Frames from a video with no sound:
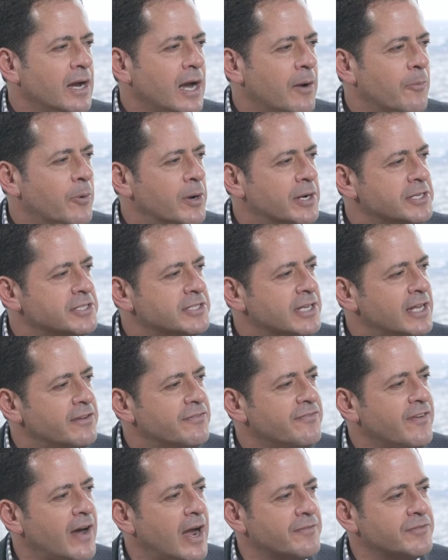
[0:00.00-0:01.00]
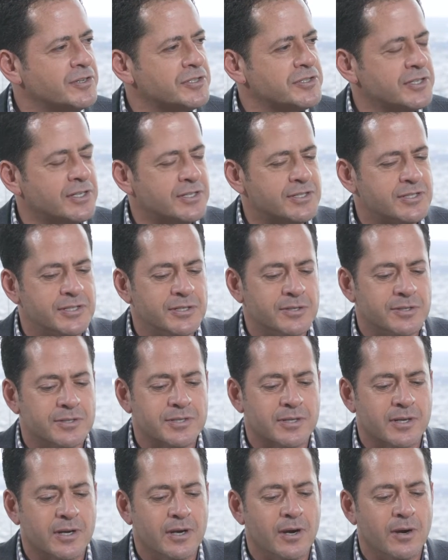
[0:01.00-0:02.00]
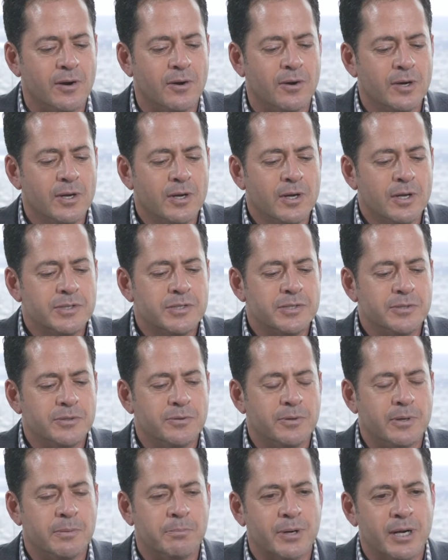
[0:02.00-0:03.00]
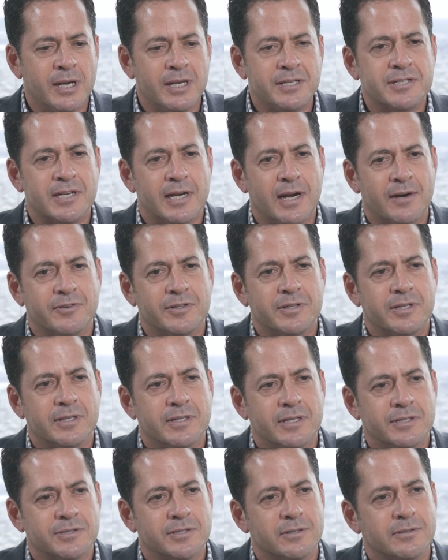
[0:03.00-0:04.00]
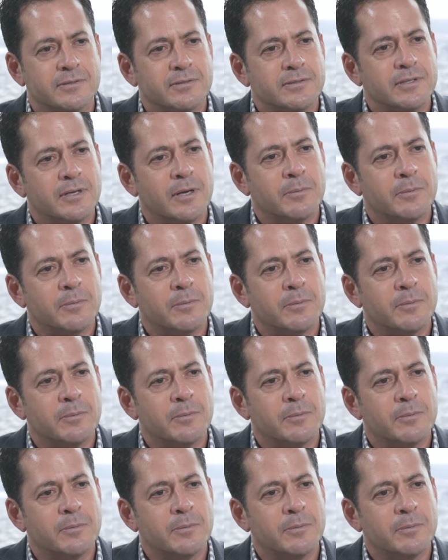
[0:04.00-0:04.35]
I want to say five or six years ago, to embrace everything digital.